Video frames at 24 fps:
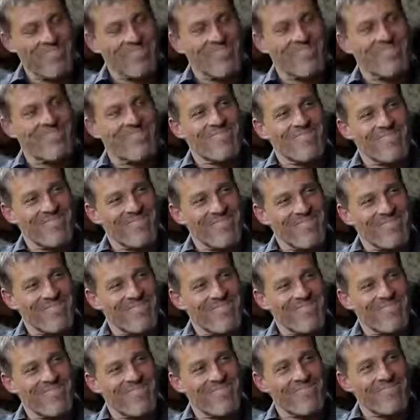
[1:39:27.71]
be rewarded.
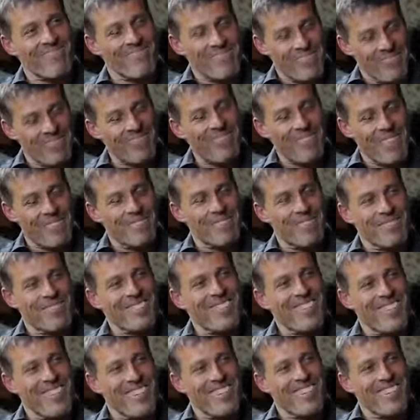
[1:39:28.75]
Thanks for doing
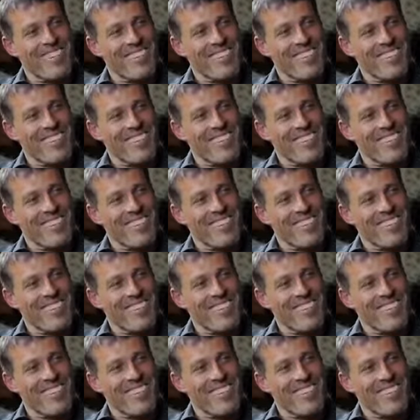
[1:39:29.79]
the interview, man.